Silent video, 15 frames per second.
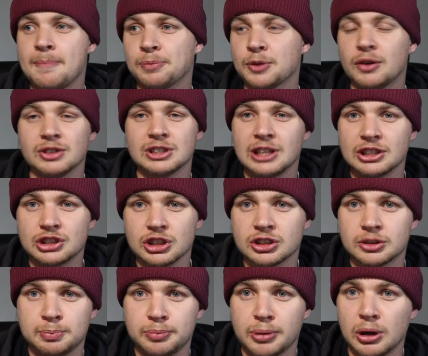Obviously,
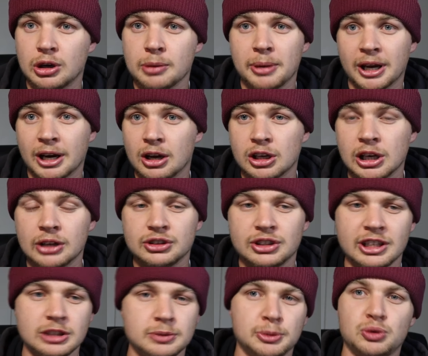I just spoke about how
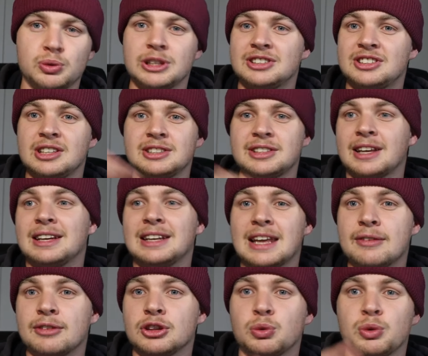close it is between 6th
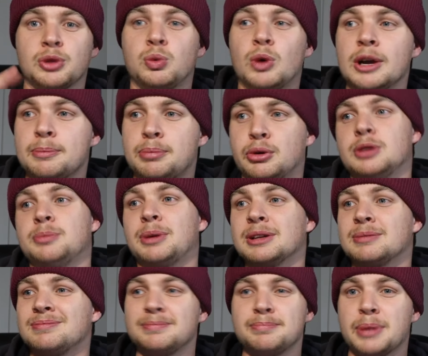and 11th with 1
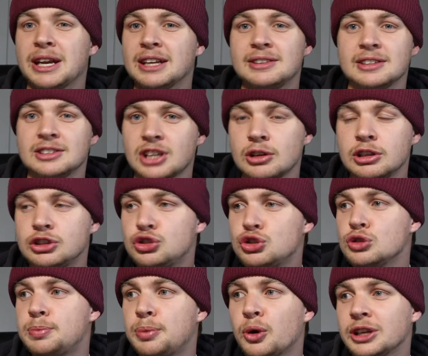point, but Benetton's
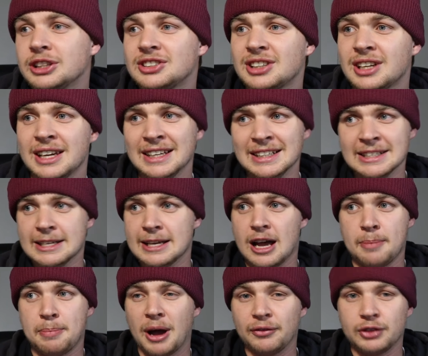only 2
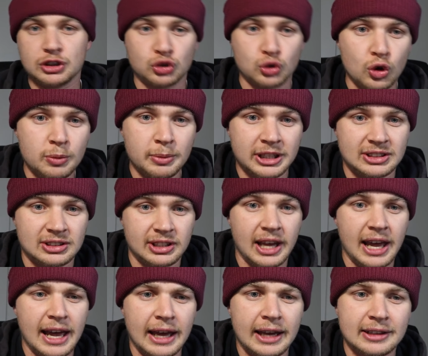points above the Stormers.